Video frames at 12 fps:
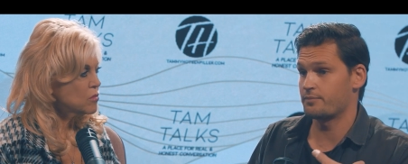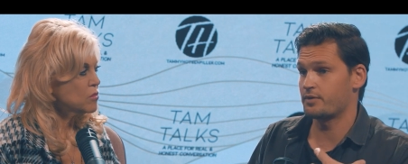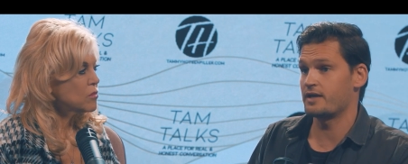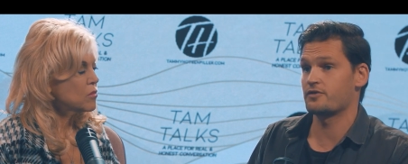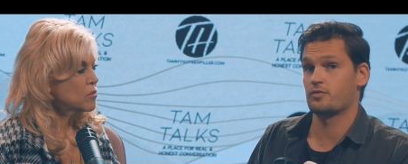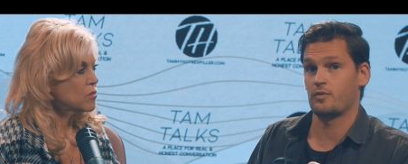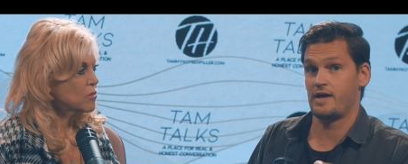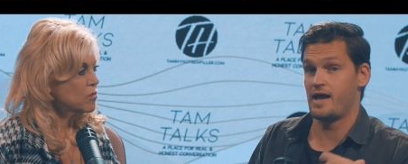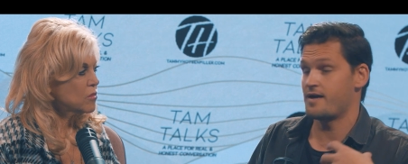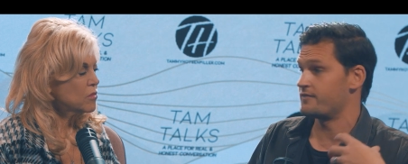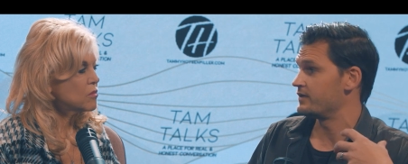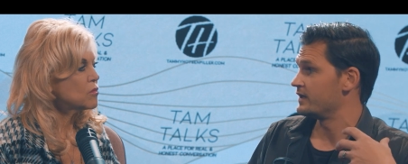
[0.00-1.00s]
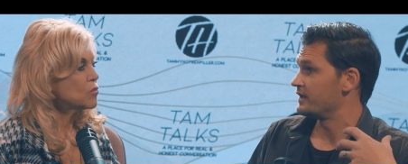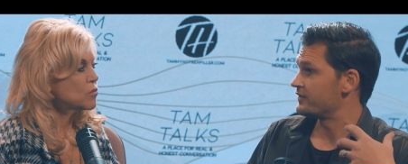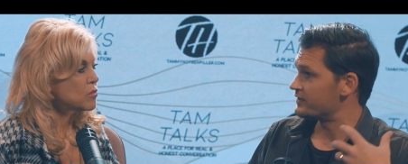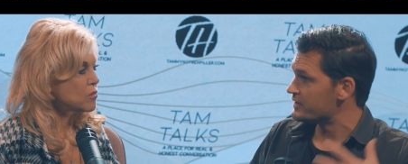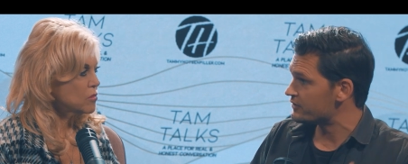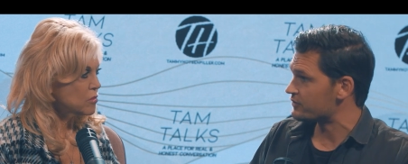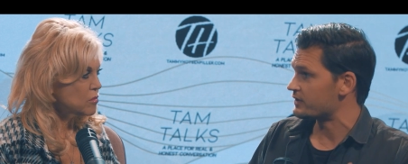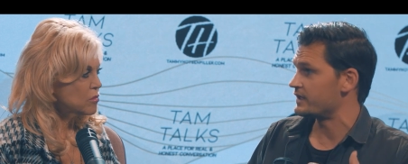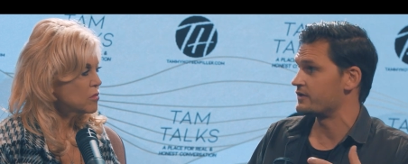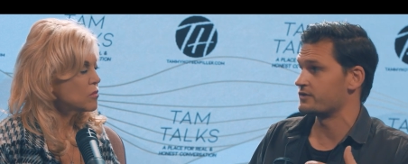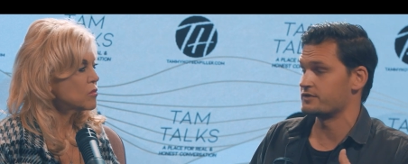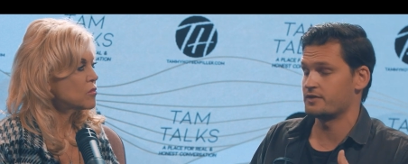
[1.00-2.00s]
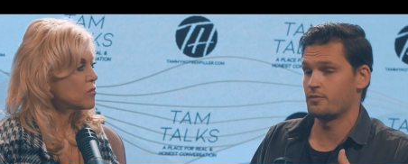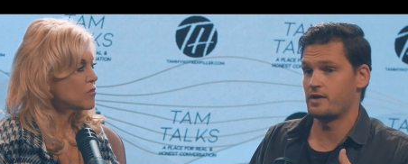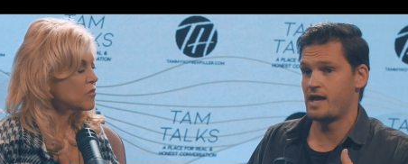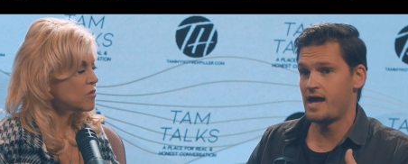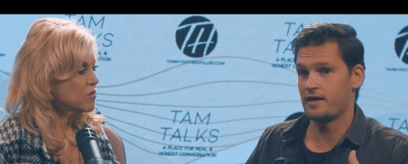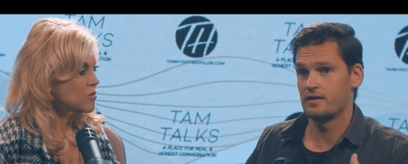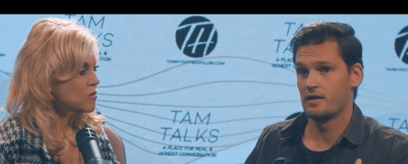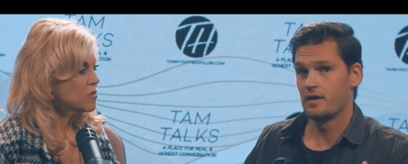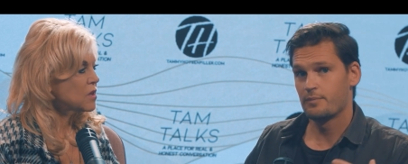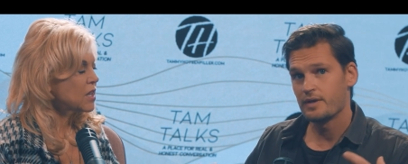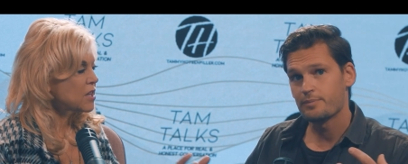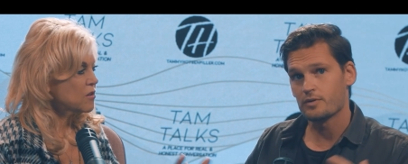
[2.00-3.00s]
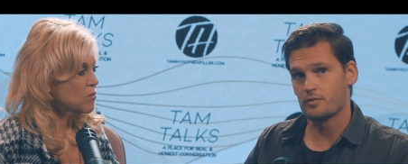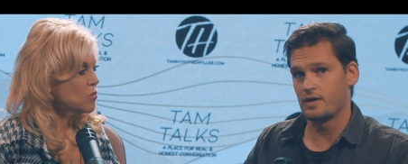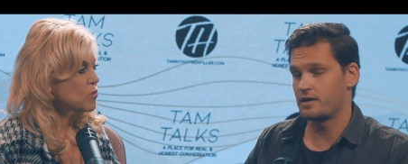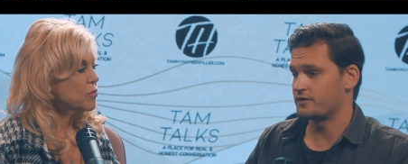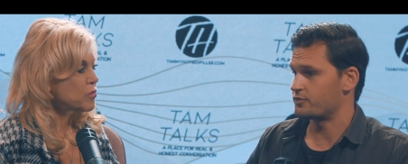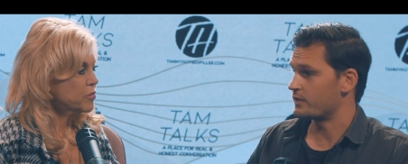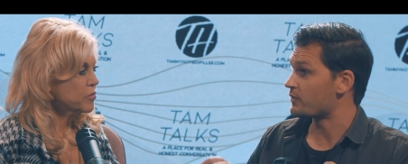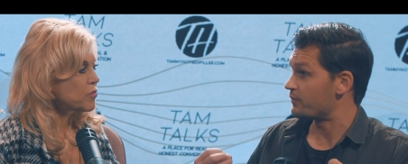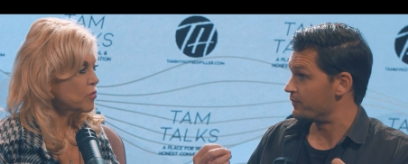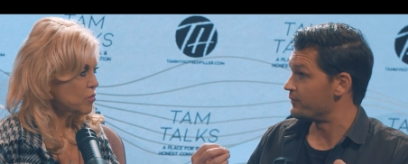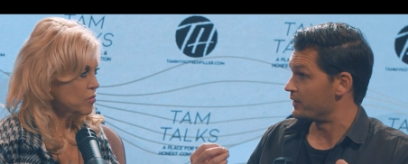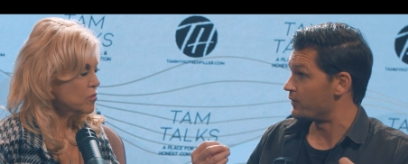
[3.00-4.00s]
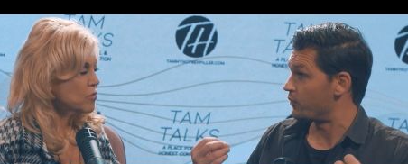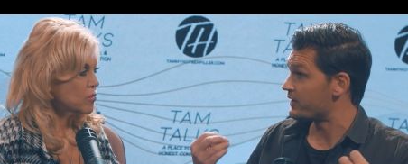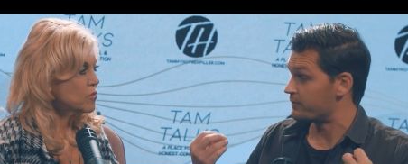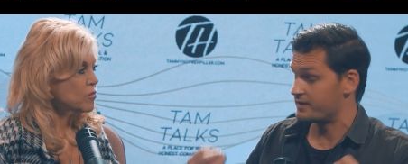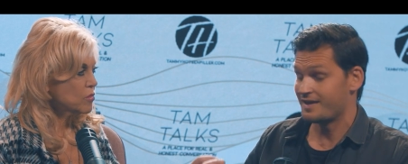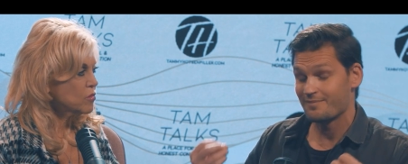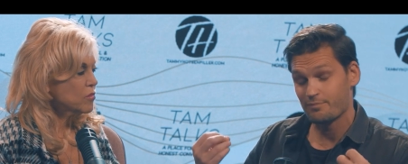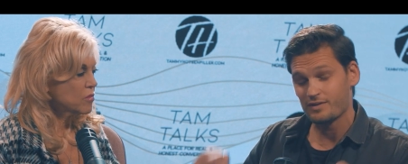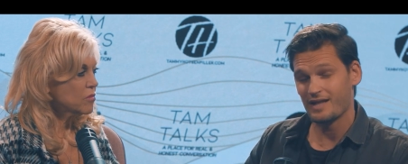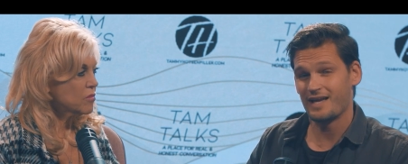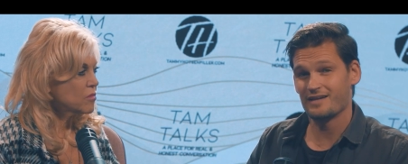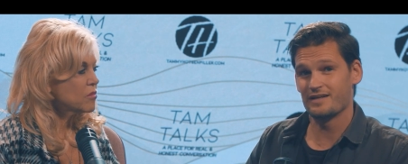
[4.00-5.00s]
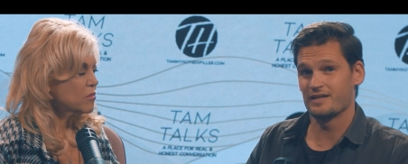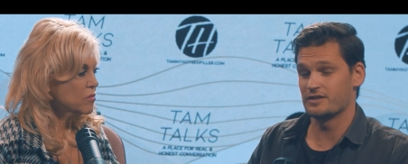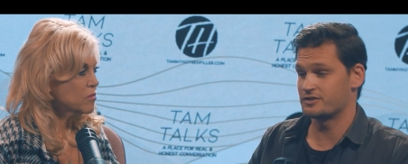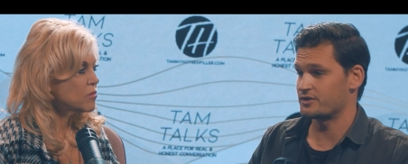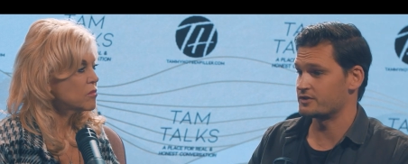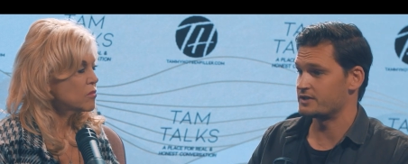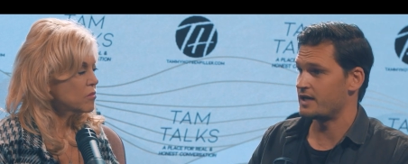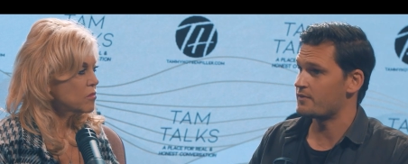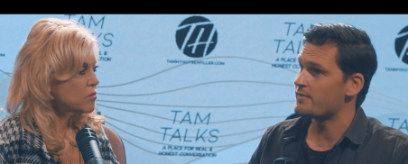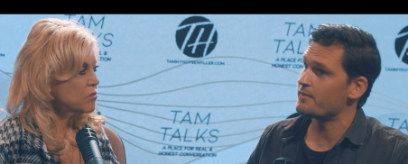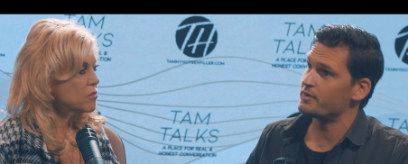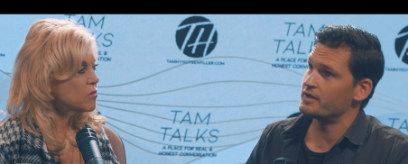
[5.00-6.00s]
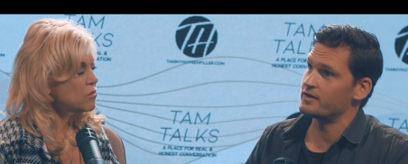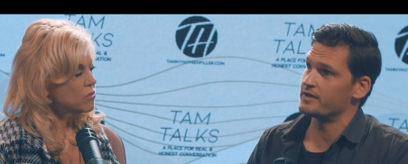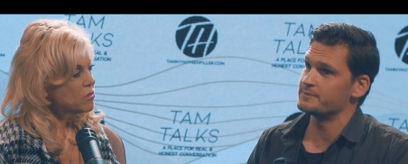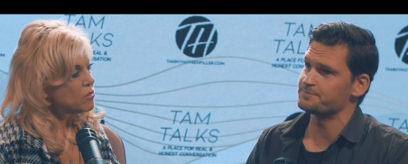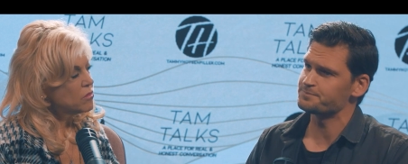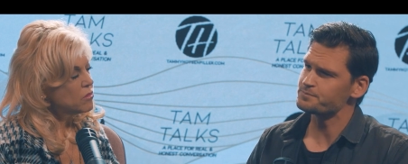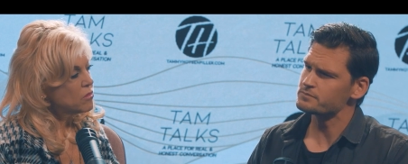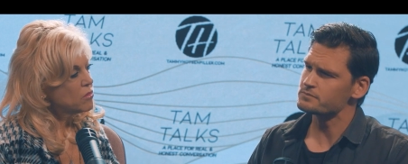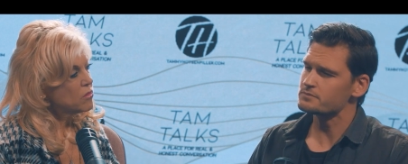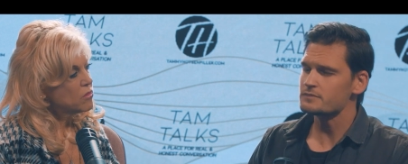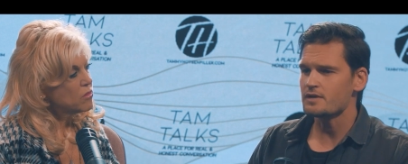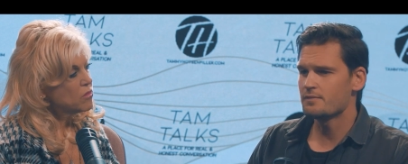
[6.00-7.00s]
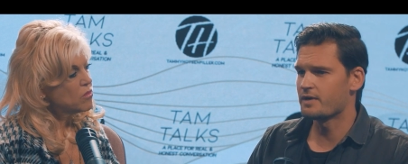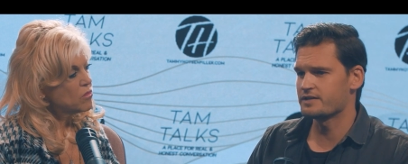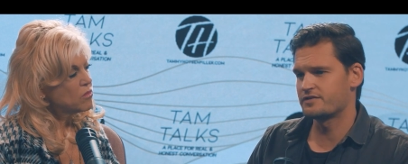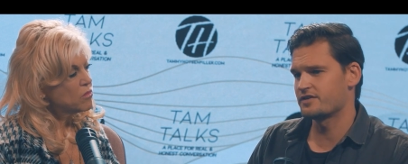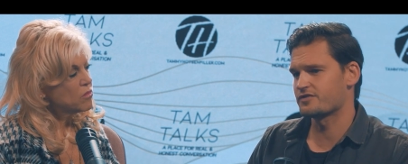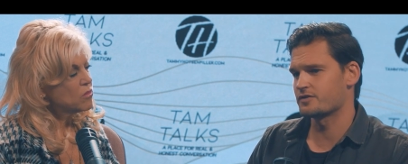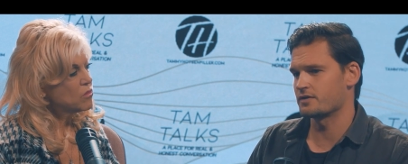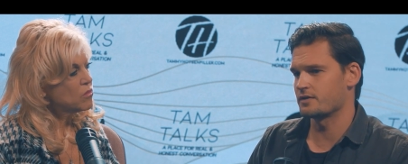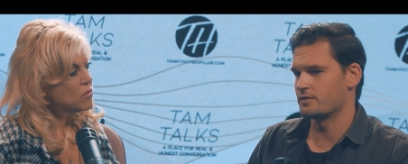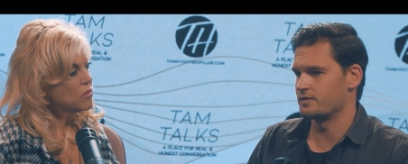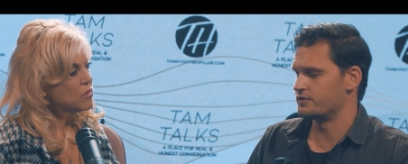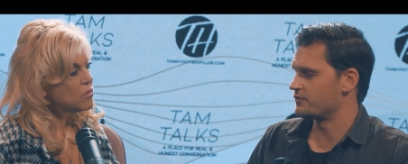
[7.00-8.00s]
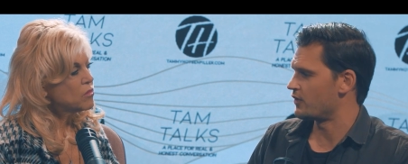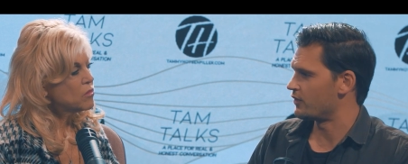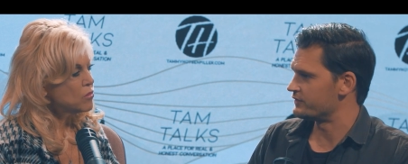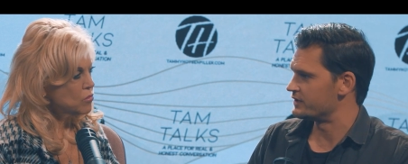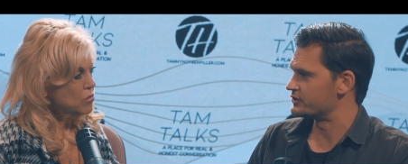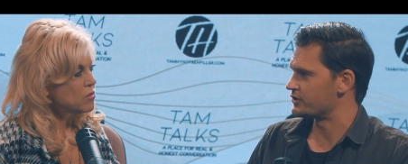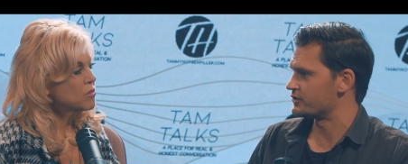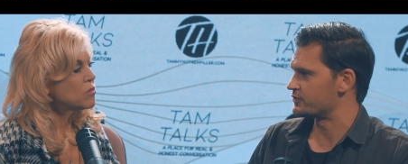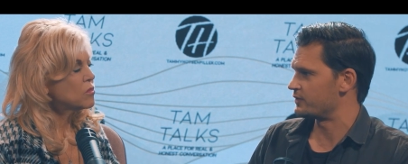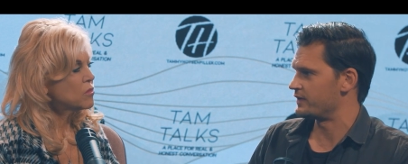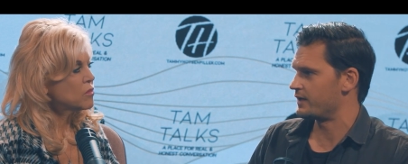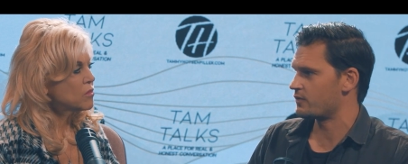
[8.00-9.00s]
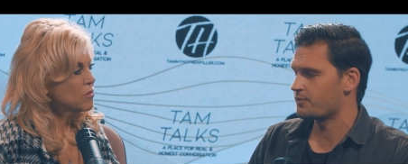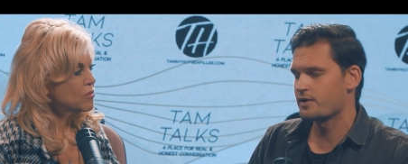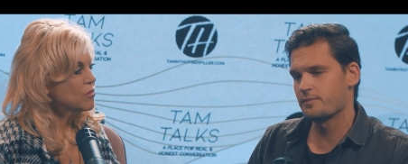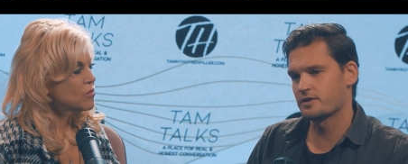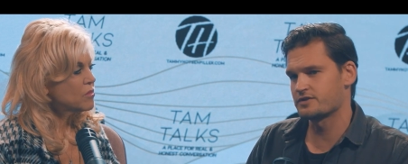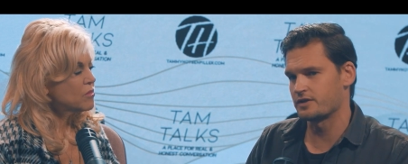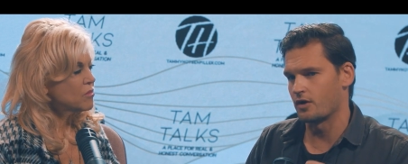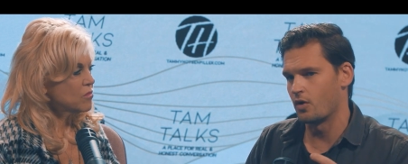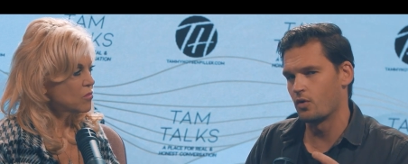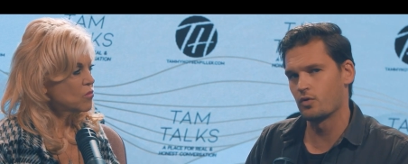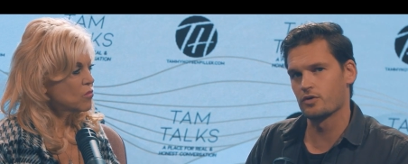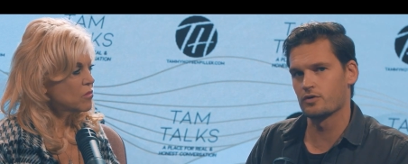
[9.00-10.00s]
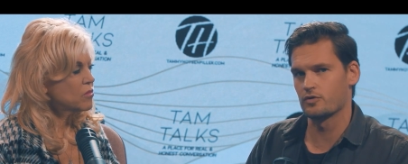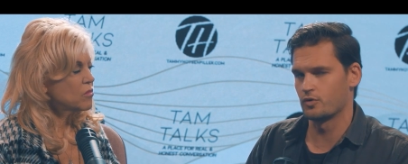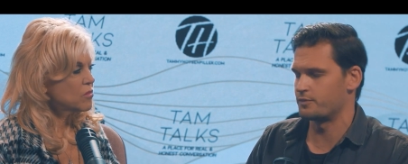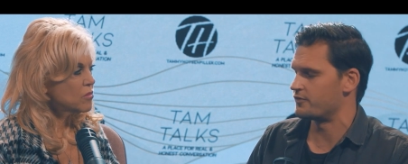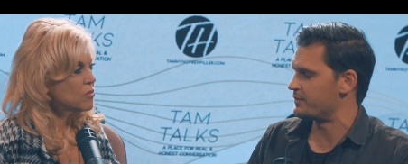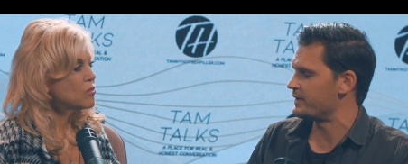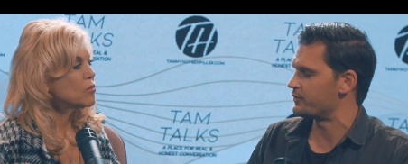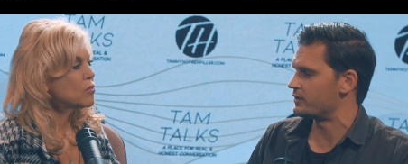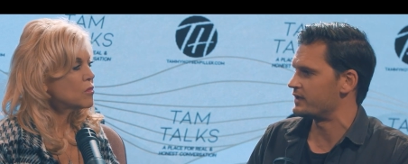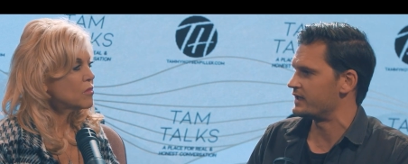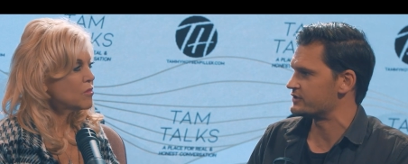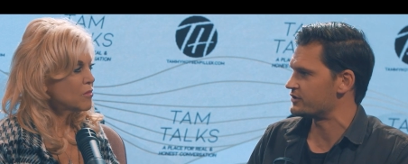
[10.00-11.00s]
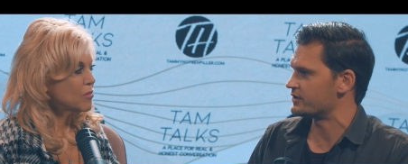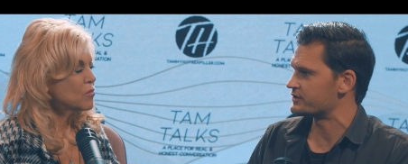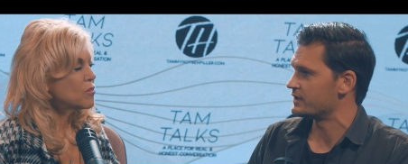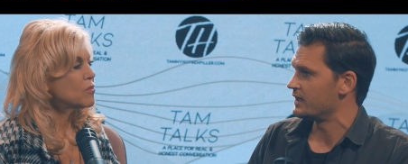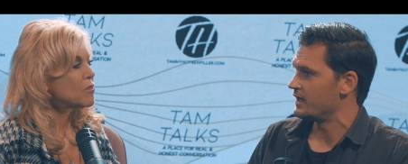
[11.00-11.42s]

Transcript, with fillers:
Speaker 1: place where we have senior leaders and we had people around us, we were we get planted in a church. And I remember hearing my sister is involved in a church where they were pretty much the older group of people in that church